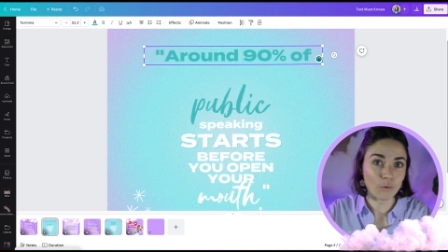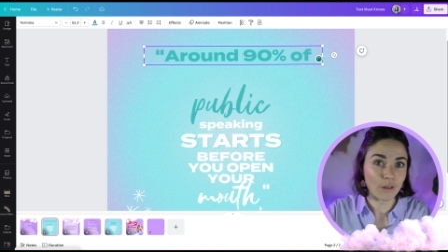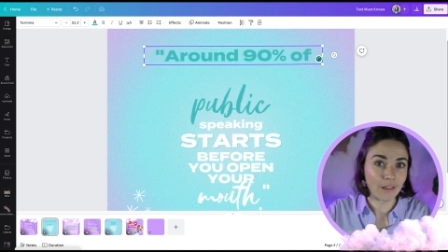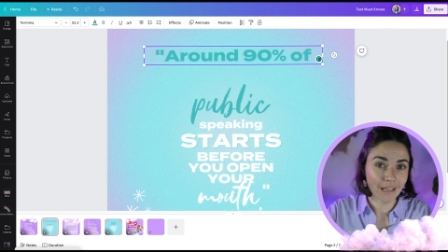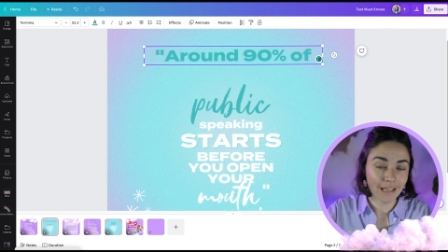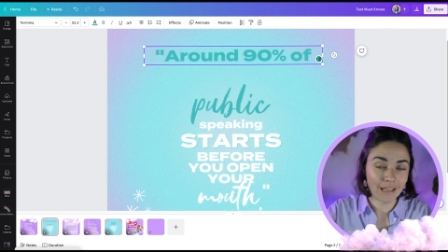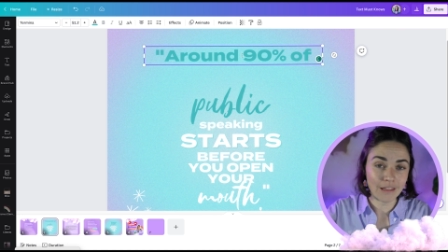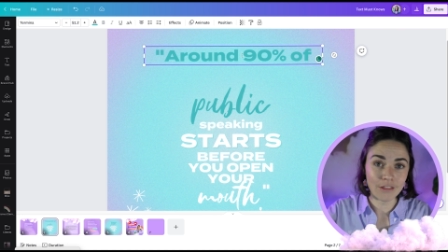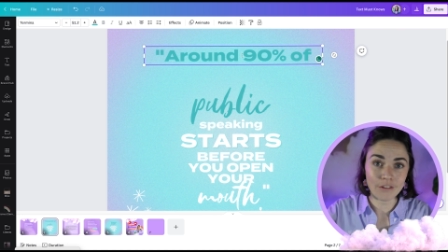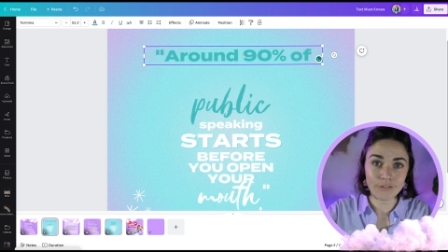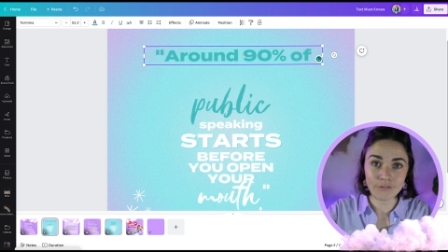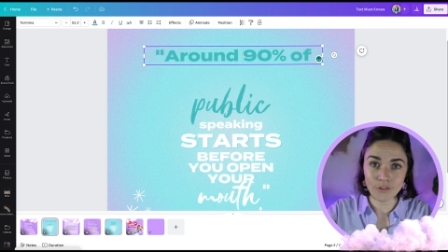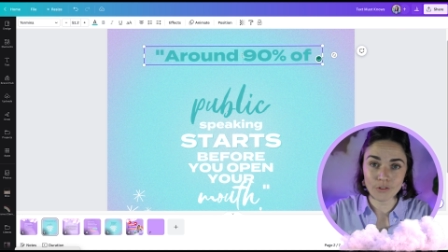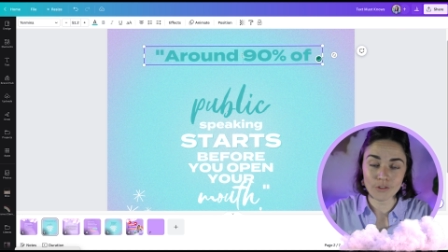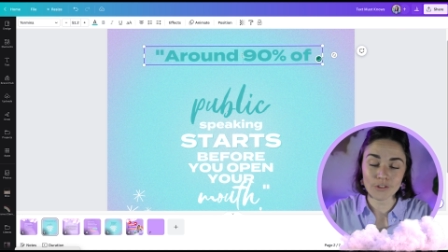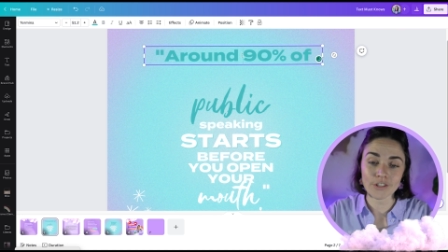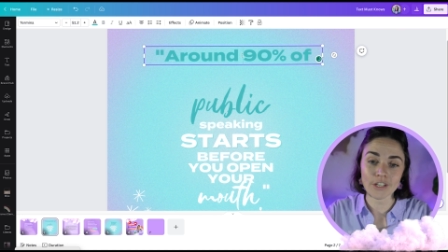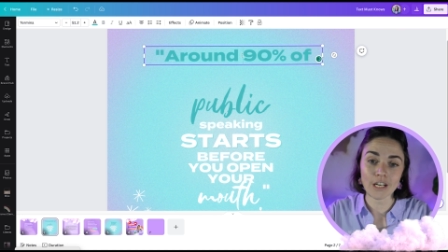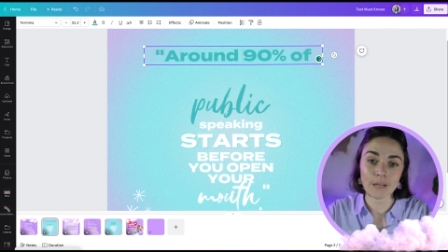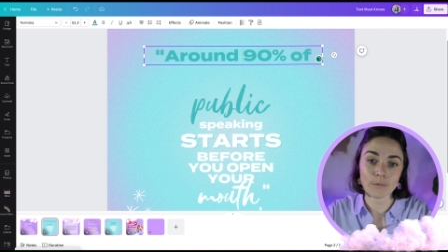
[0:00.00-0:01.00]
within the
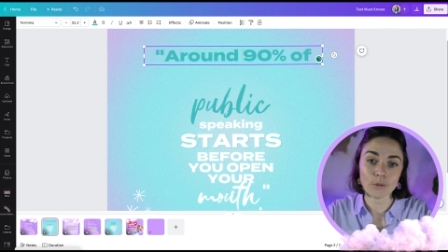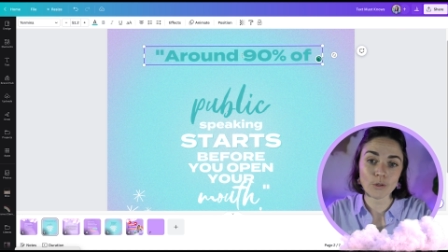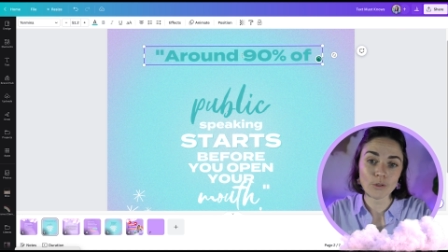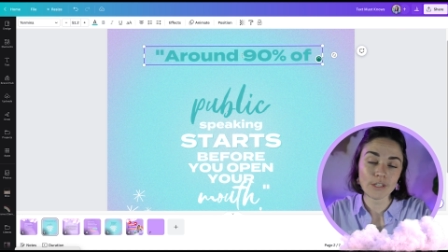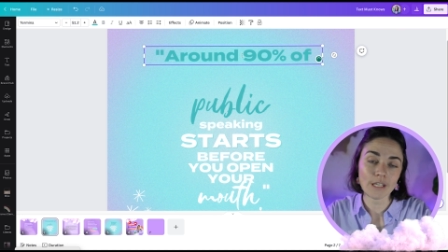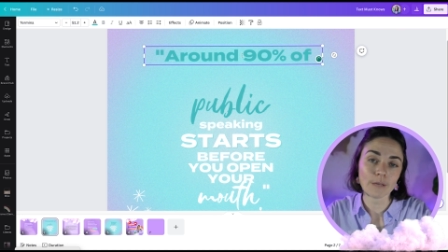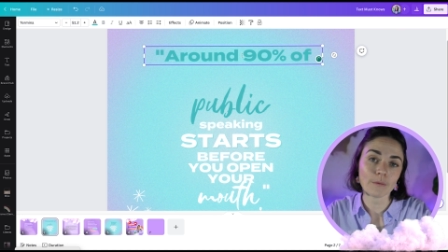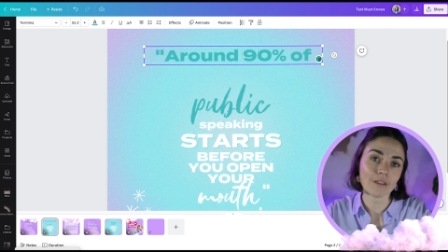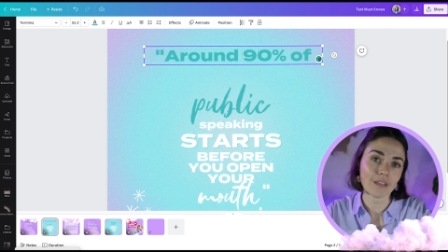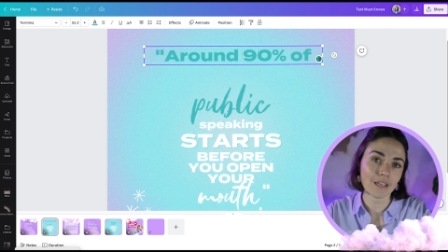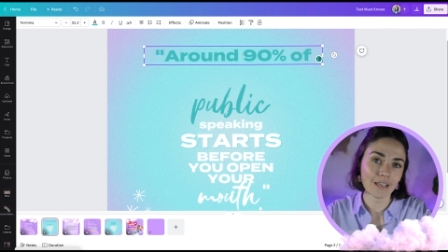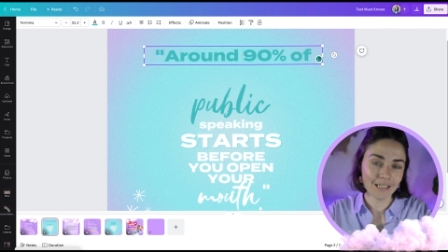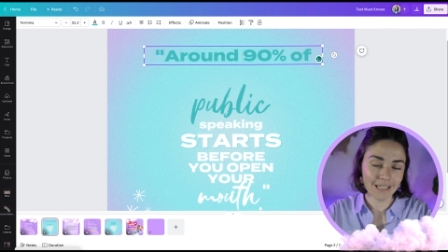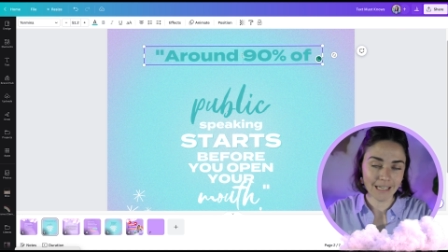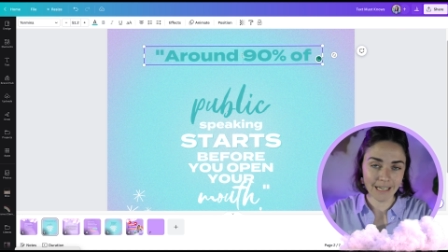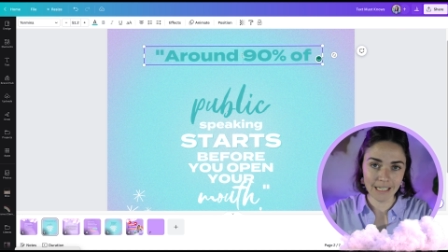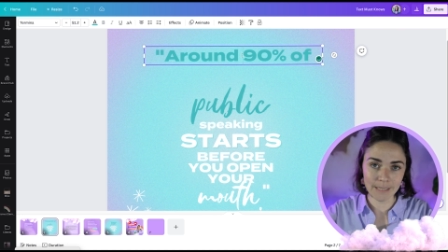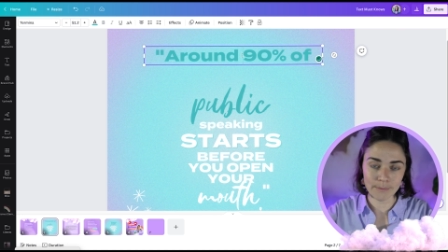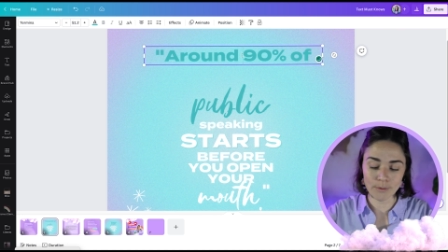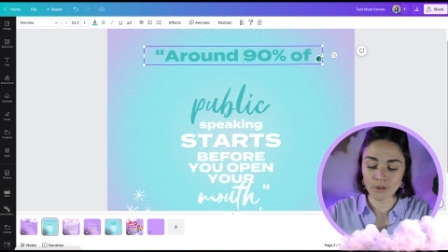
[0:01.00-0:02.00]
fonts that I'm using within a
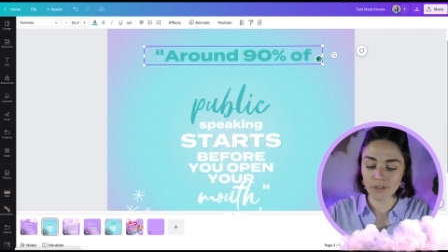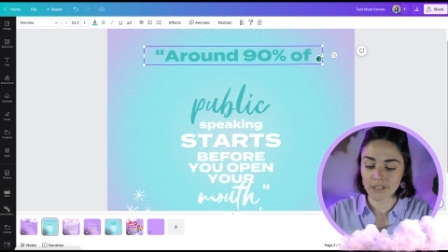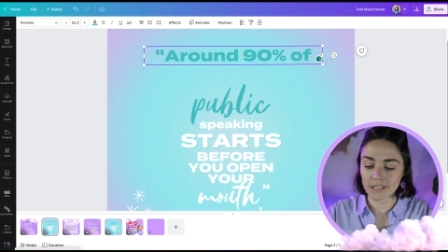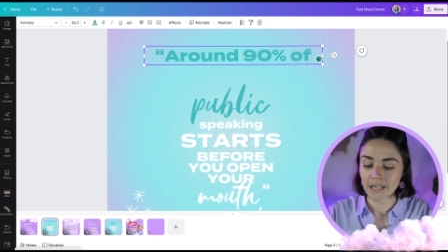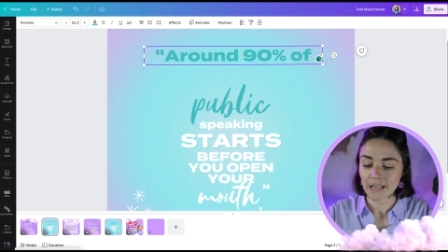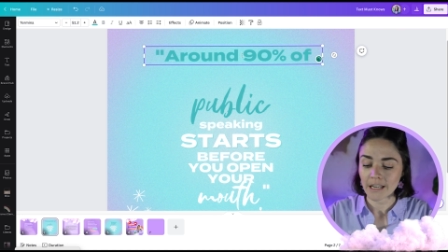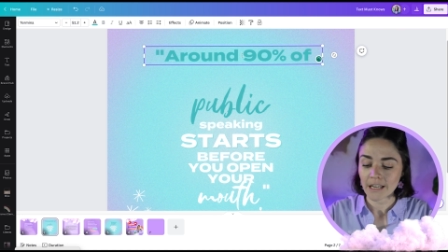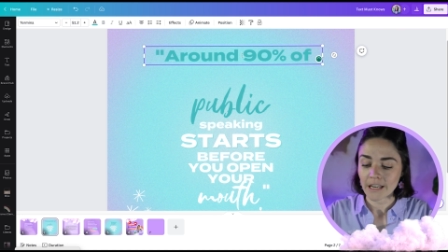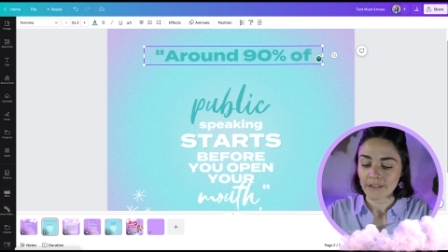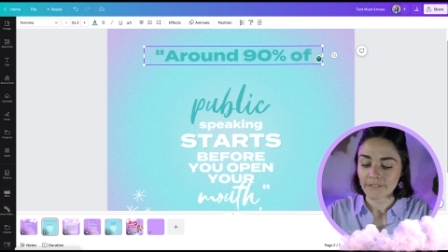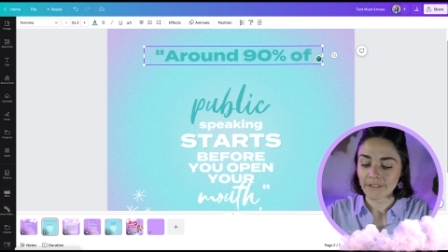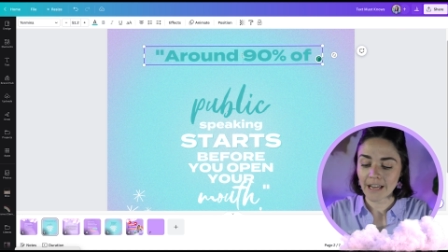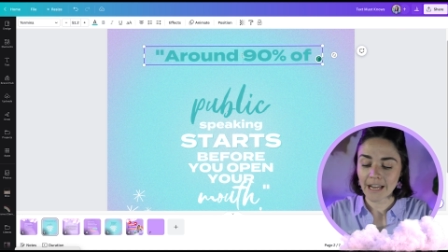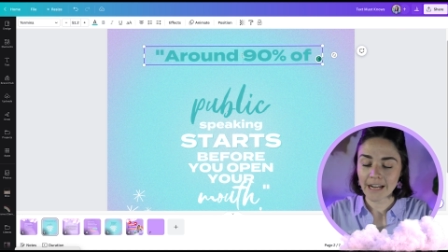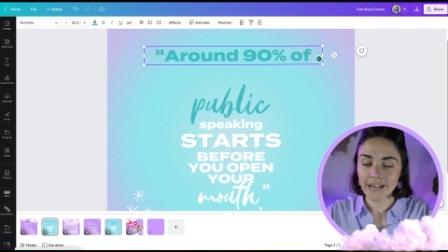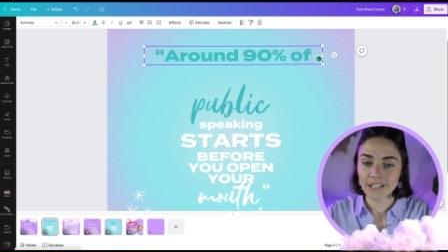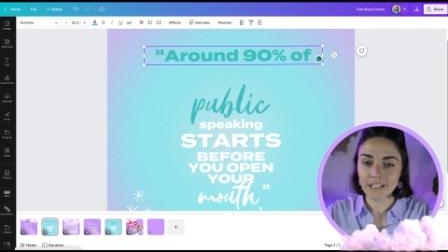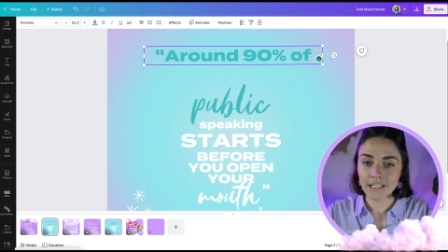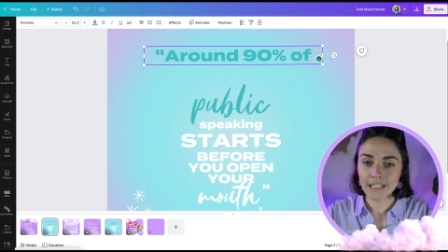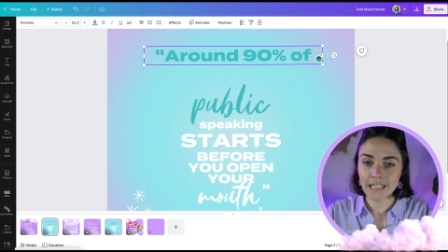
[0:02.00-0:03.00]
text box, if I
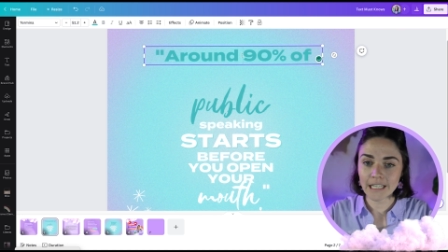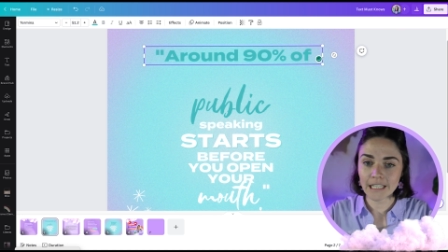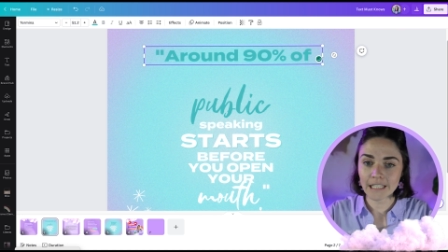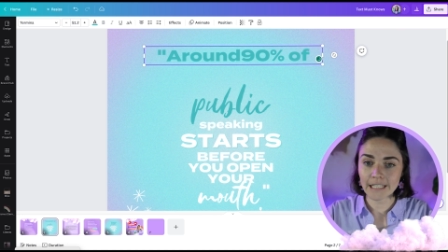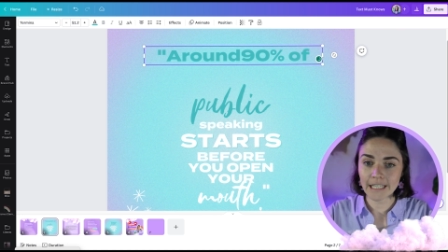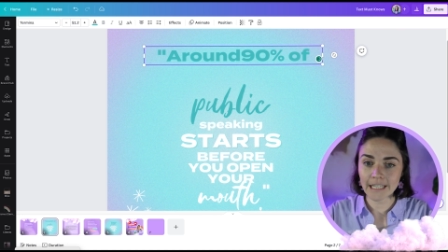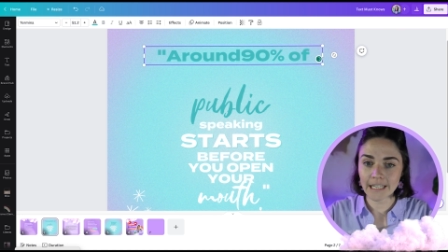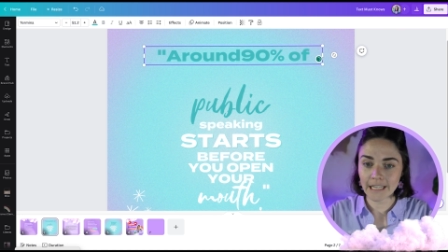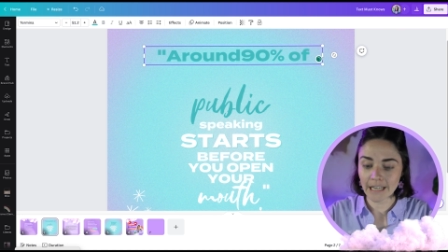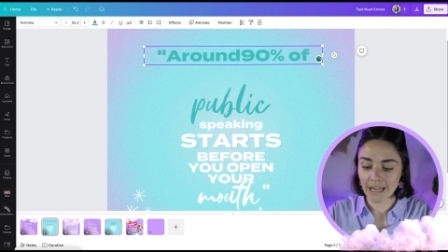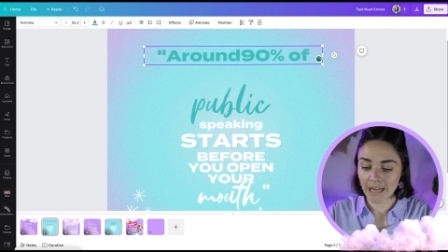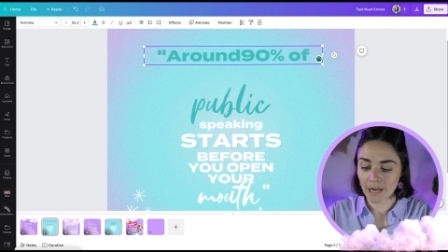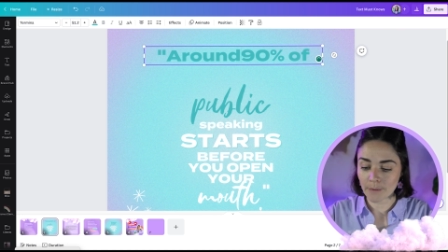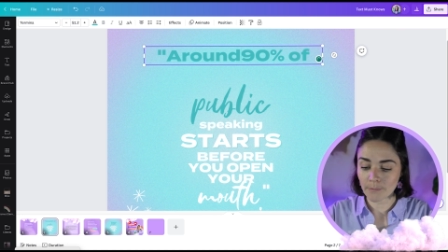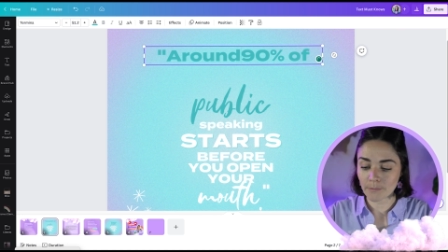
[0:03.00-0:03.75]
actually click,